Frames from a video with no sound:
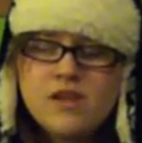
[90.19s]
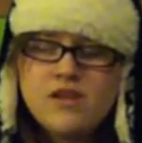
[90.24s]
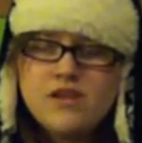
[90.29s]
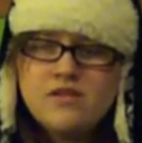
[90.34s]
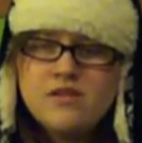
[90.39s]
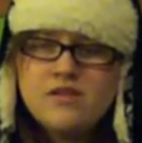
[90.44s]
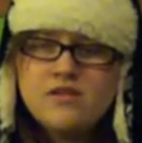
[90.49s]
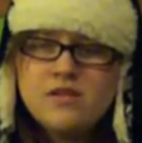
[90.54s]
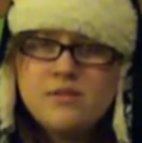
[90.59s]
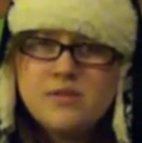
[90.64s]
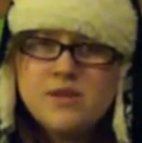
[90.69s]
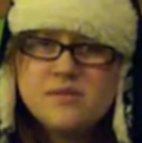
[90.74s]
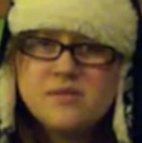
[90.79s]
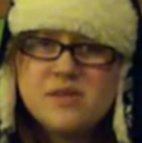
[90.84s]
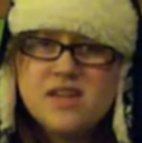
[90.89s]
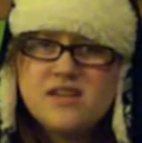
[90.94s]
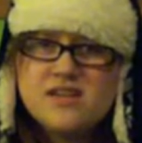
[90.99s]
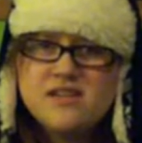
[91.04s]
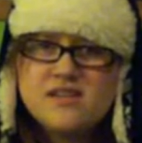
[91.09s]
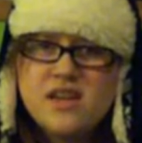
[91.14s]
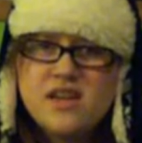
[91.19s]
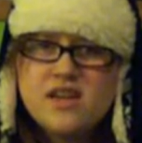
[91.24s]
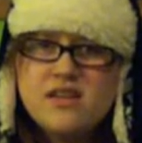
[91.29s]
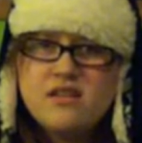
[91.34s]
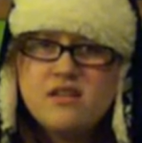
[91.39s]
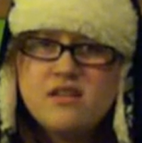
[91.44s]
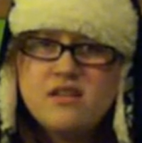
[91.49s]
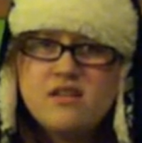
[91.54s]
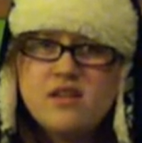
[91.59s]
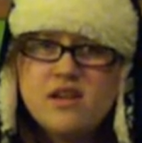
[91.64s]
I don't know, that makes me kind of sad
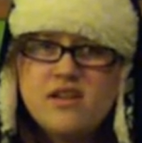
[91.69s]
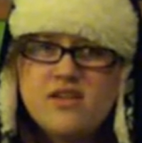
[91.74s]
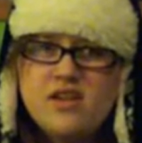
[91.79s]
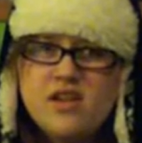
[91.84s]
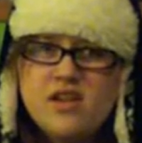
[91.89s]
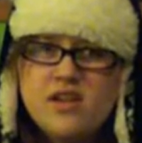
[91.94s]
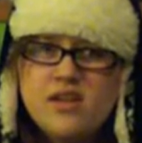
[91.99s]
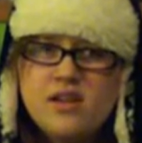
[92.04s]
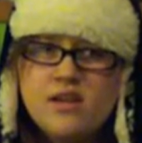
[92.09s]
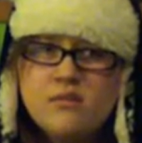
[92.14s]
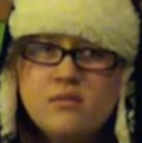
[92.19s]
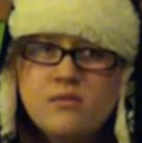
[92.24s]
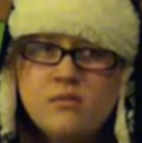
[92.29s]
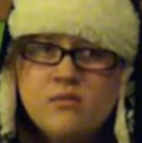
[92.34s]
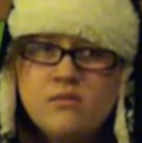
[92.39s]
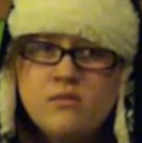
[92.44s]
now that I don't have a nickname.